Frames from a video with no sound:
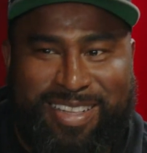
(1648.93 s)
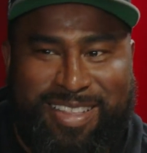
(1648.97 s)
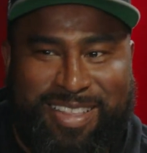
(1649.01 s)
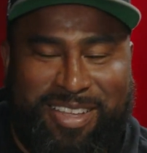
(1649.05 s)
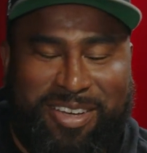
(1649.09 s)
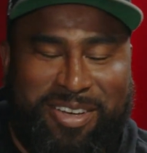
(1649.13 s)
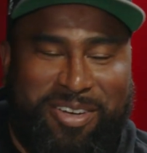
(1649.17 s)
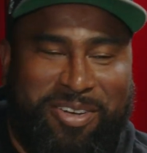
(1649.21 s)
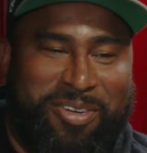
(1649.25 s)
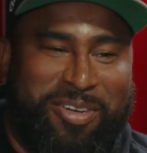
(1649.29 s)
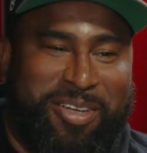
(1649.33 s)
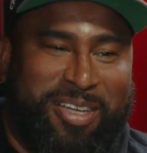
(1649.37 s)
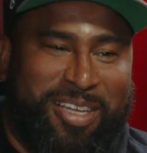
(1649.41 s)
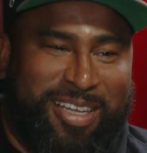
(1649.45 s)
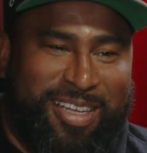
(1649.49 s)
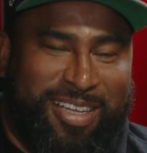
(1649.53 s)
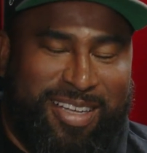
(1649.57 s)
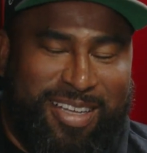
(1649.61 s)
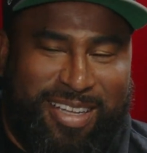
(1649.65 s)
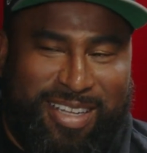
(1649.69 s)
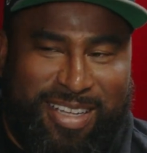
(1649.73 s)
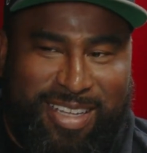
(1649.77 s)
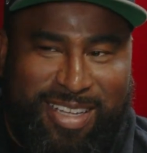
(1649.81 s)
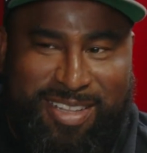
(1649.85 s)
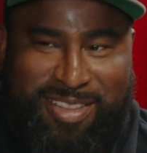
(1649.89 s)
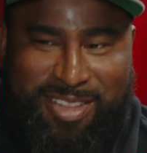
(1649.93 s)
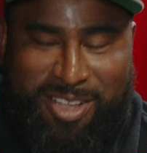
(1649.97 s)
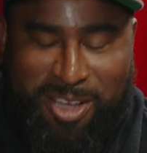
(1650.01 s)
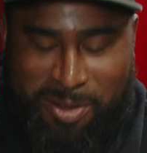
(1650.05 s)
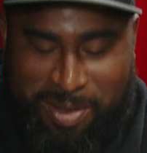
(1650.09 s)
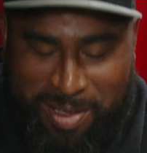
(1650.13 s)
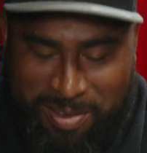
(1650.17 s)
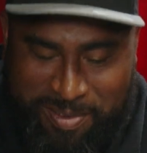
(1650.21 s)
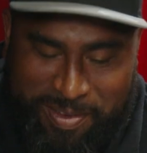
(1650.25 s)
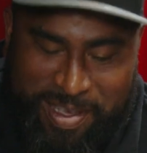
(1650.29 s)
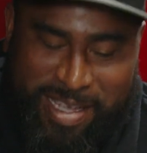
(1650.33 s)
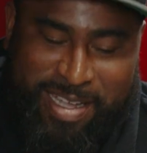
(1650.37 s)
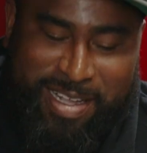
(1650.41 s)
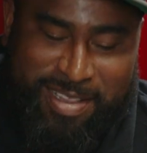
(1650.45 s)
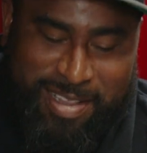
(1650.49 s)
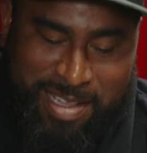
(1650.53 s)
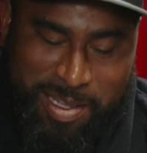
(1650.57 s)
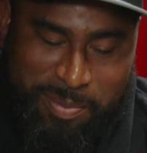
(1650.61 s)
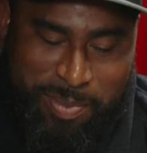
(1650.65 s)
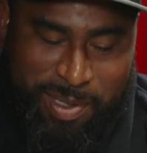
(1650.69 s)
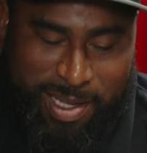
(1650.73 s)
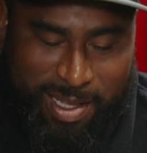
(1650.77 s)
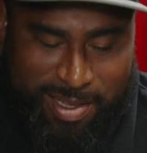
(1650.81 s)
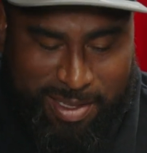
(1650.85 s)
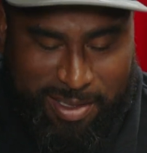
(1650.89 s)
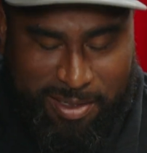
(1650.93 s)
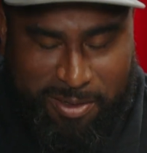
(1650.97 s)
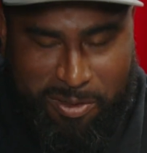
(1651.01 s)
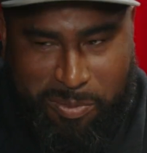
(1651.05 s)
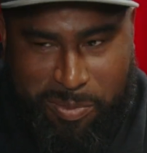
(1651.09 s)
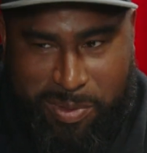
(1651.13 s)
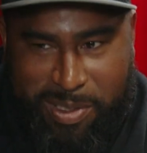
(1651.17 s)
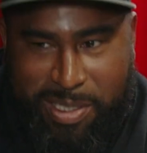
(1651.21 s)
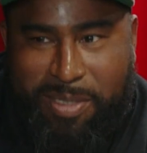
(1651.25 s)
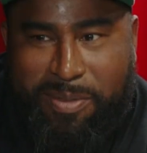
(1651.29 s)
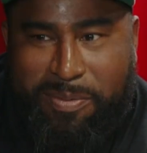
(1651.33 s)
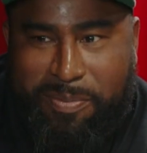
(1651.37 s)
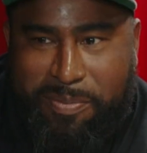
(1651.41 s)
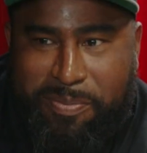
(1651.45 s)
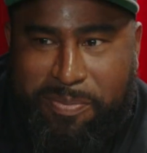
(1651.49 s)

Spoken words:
So it's always vacancy plus a little bit.